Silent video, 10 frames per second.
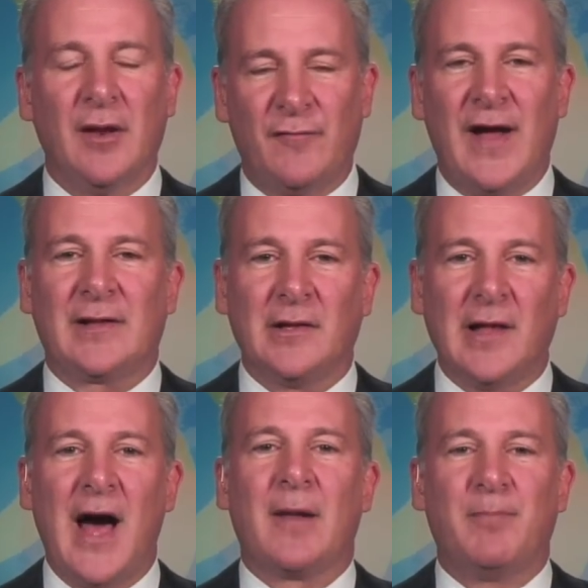In fact, a
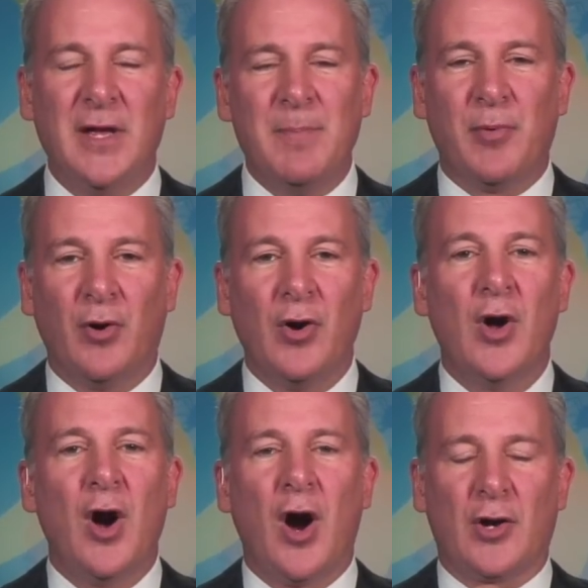lot of people
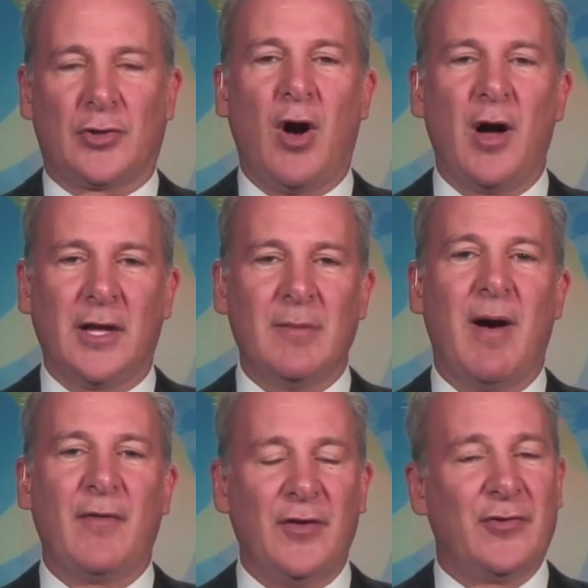are talking
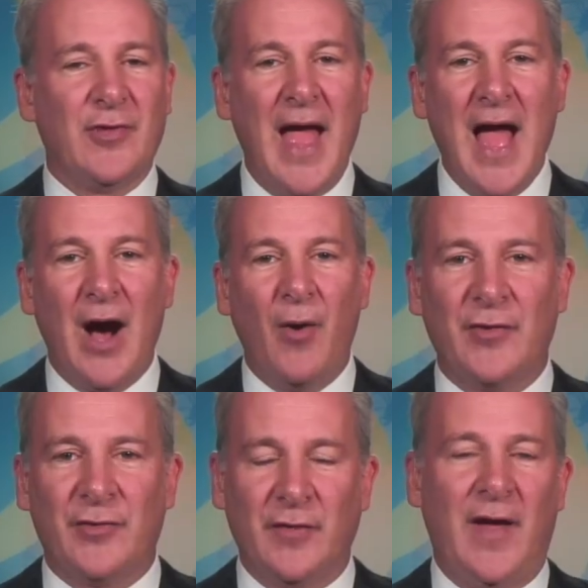about this now
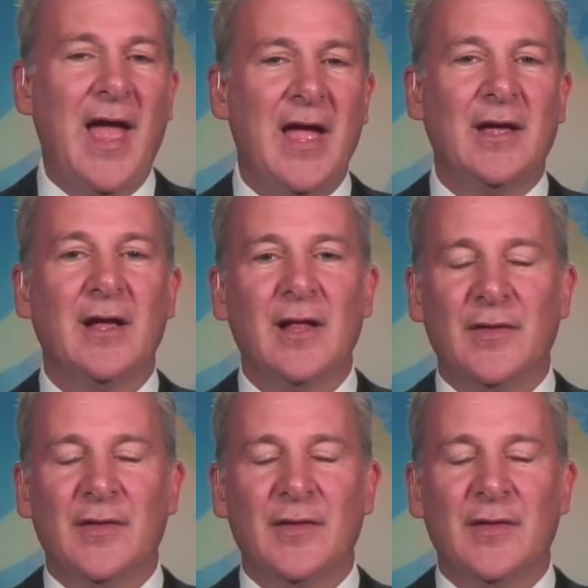if, hey,